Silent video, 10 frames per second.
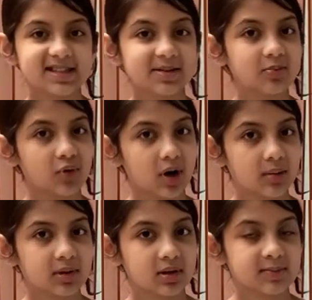some
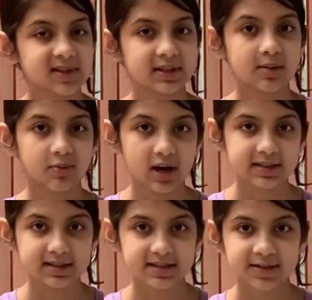problems in the
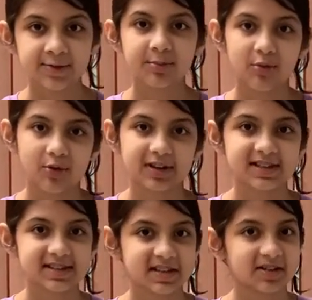process of pouring the
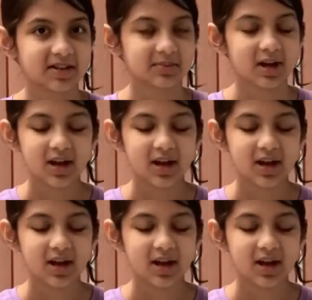syrup.